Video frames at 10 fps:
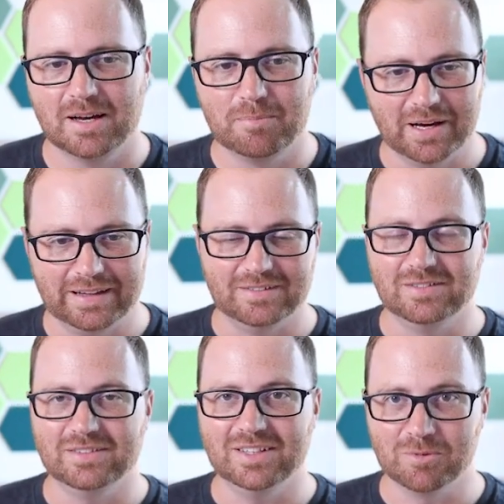But
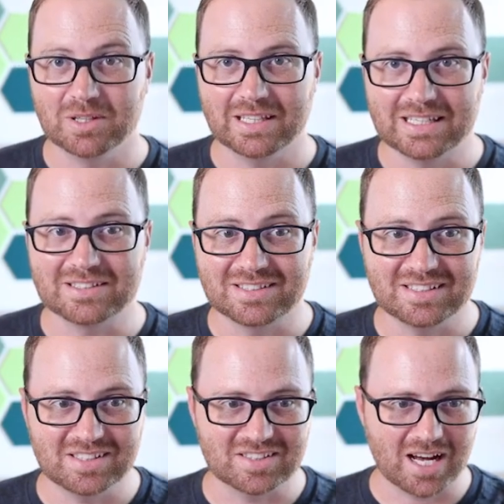it really is as
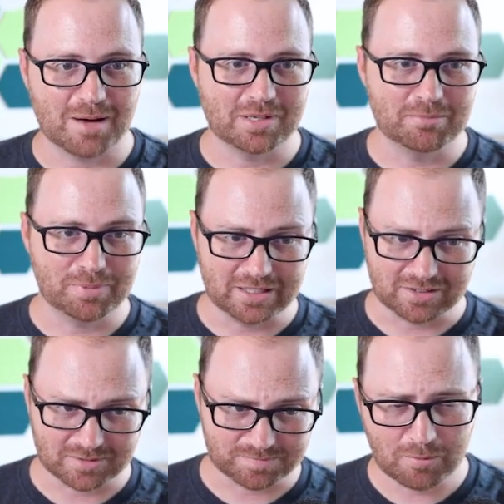easy as copy and paste.